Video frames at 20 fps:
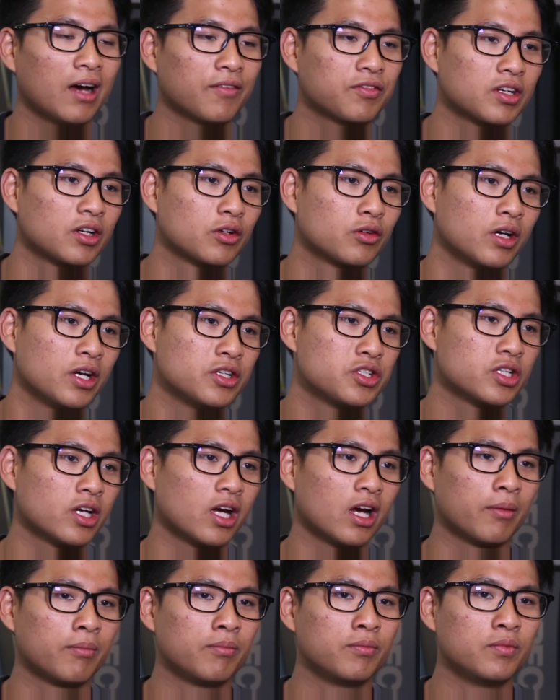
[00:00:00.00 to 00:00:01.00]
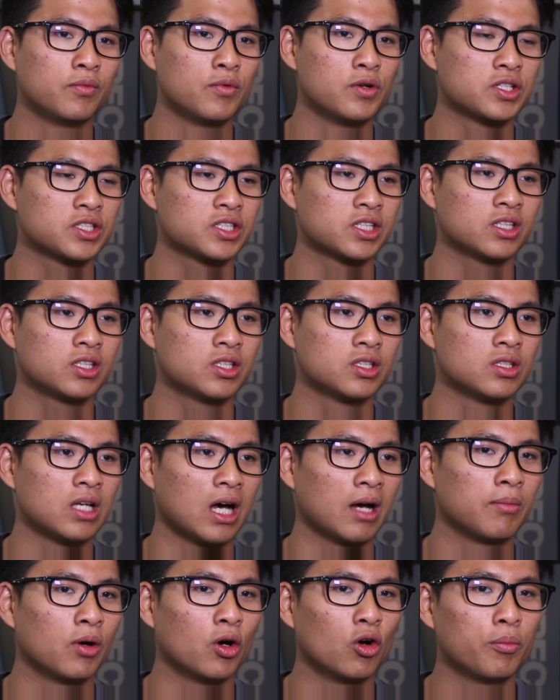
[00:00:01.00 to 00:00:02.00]
After I graduate,
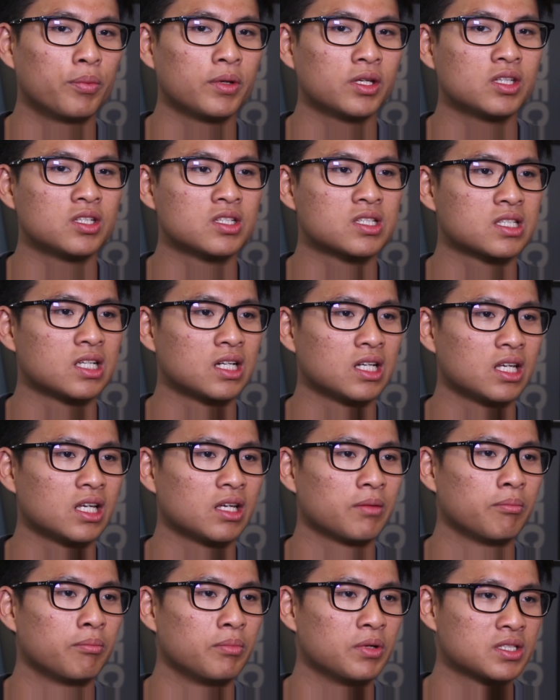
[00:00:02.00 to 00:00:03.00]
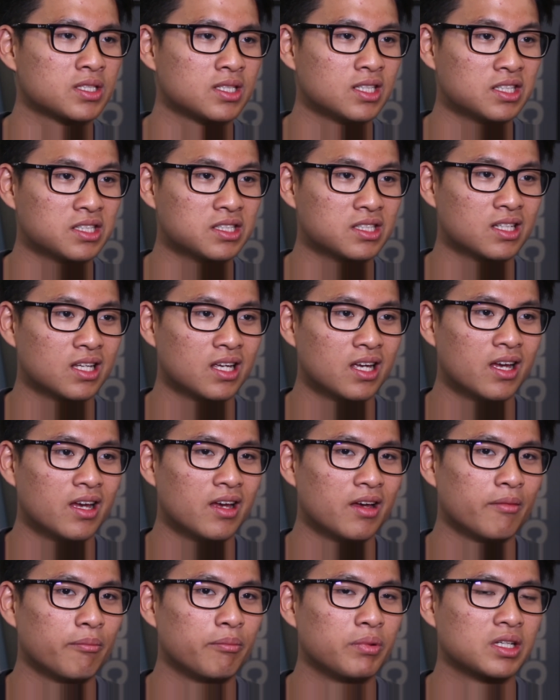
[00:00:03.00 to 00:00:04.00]
I'm hoping to study in business
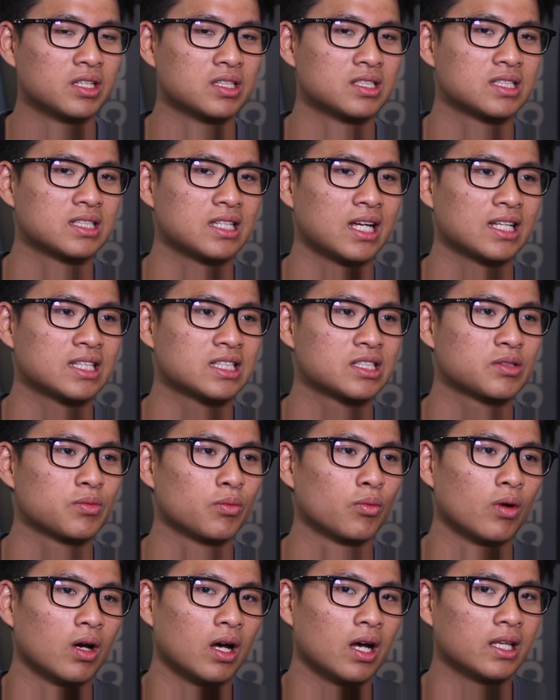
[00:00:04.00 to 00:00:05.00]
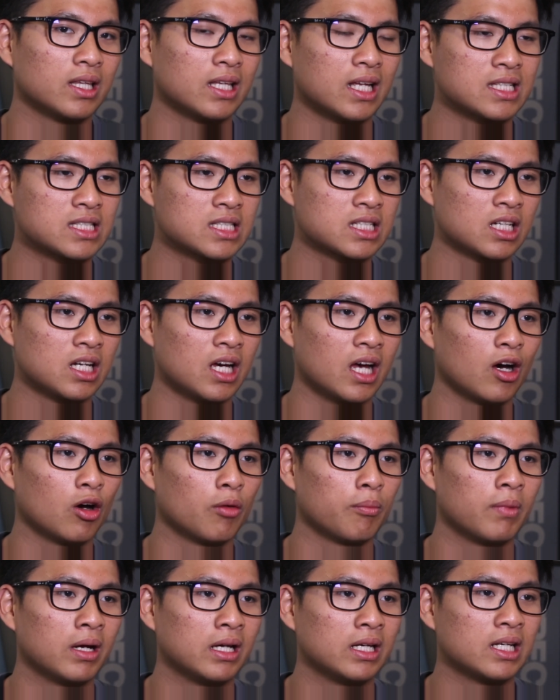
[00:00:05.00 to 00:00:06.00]
because that's gonna
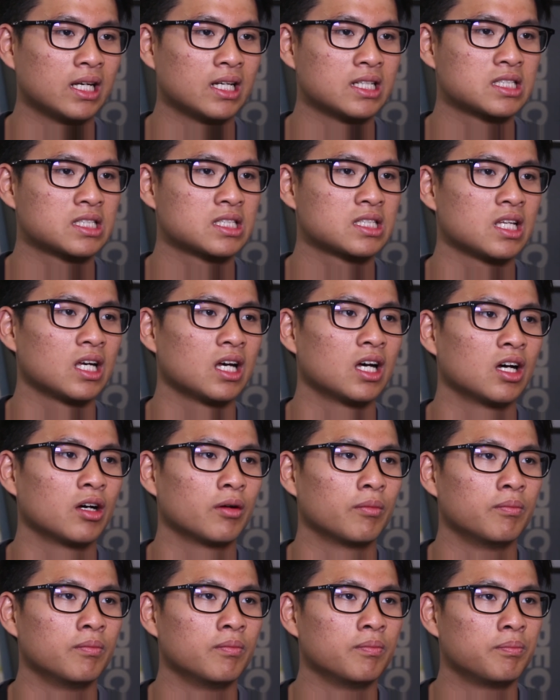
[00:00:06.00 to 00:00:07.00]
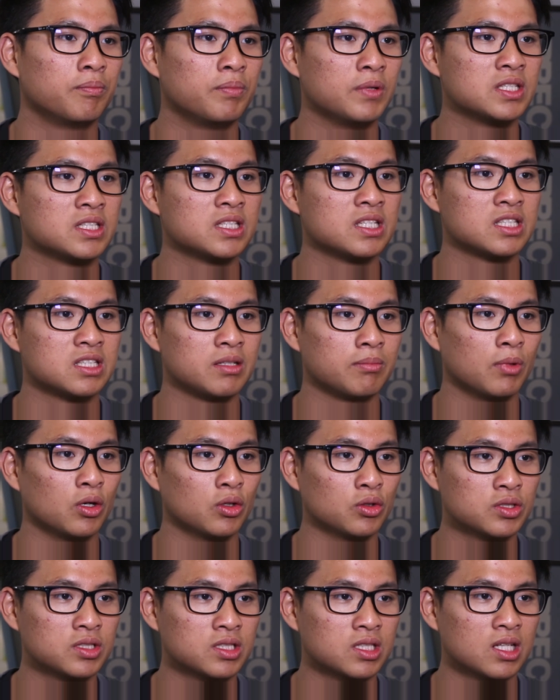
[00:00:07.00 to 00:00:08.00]
help my dad's business the
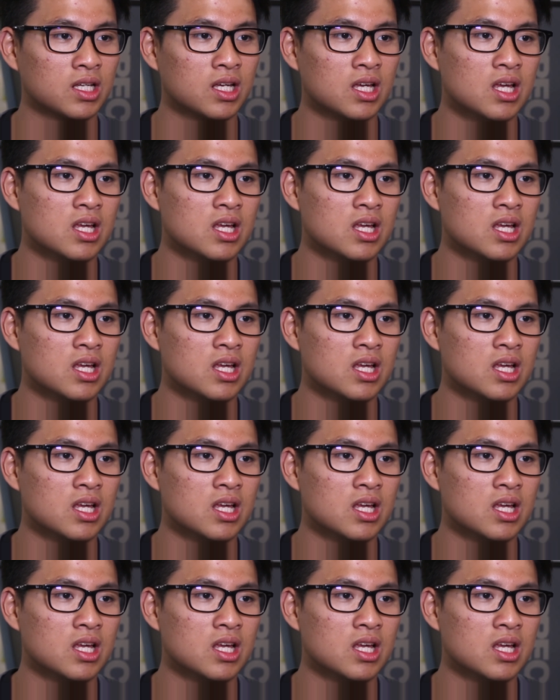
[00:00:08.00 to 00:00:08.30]
most.